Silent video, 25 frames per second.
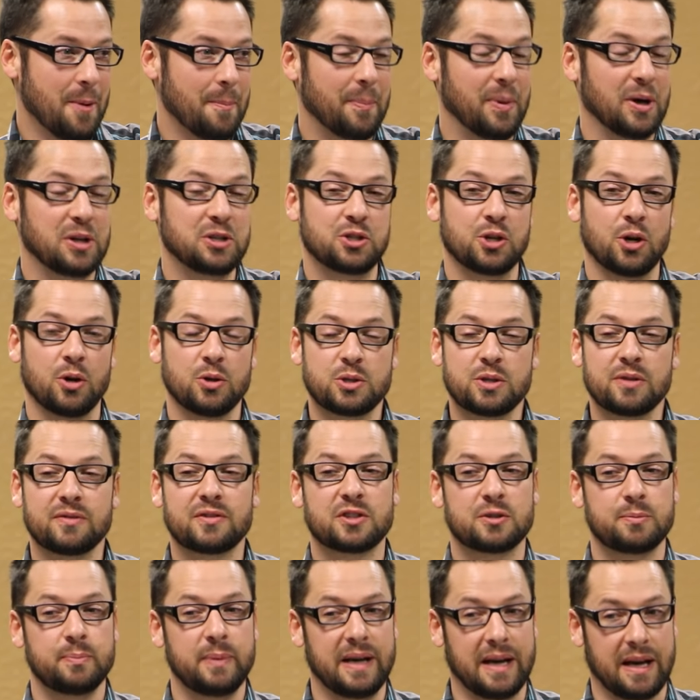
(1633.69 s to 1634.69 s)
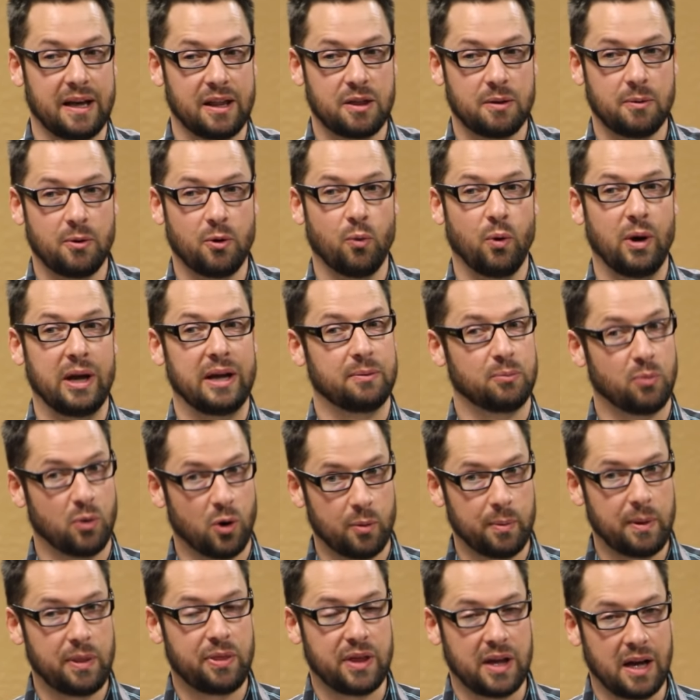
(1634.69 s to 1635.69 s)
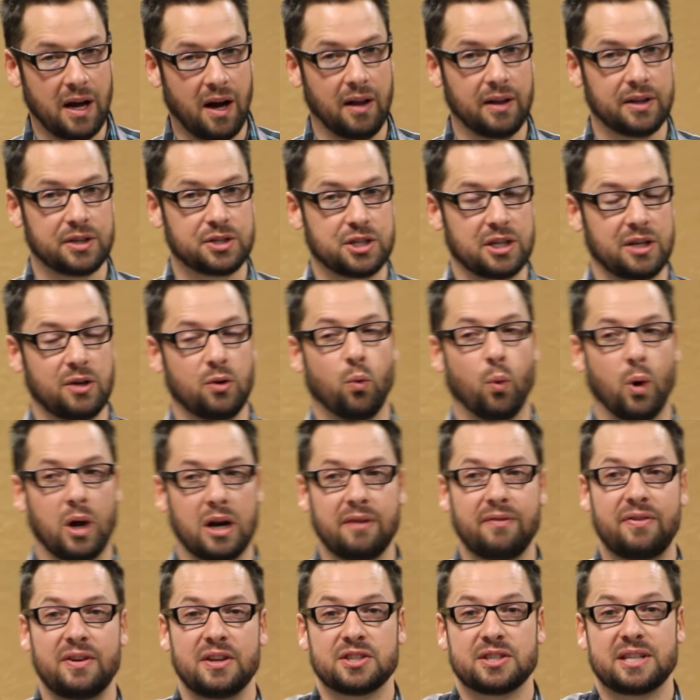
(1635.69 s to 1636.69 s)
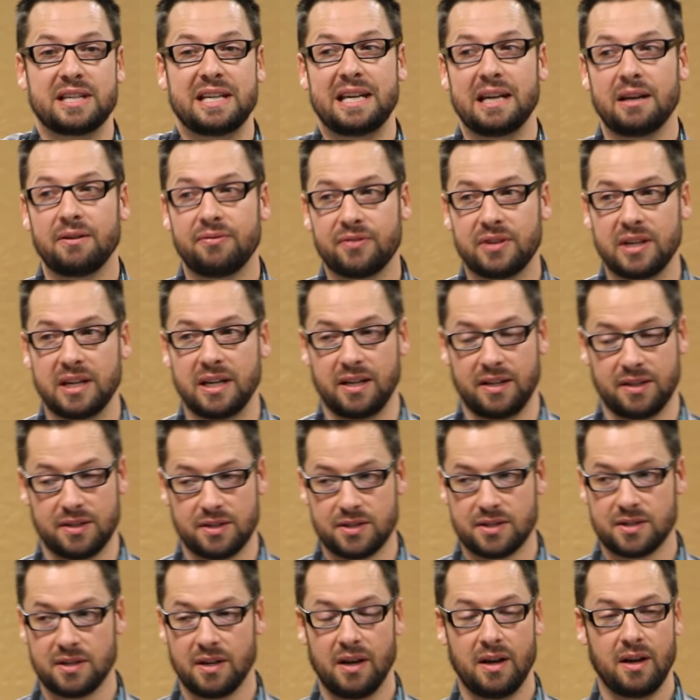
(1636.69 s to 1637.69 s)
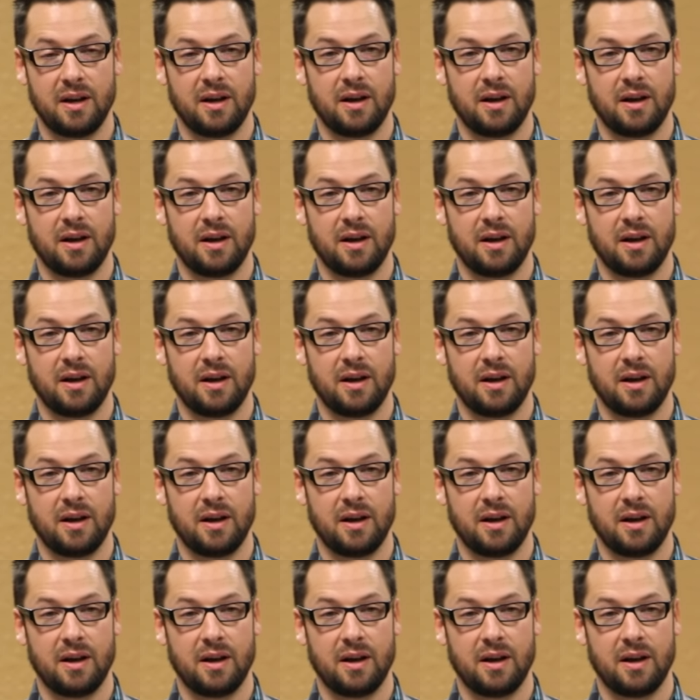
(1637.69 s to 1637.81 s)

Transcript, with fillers: But Joseph Smith, in Mormon theology, one of his giftings,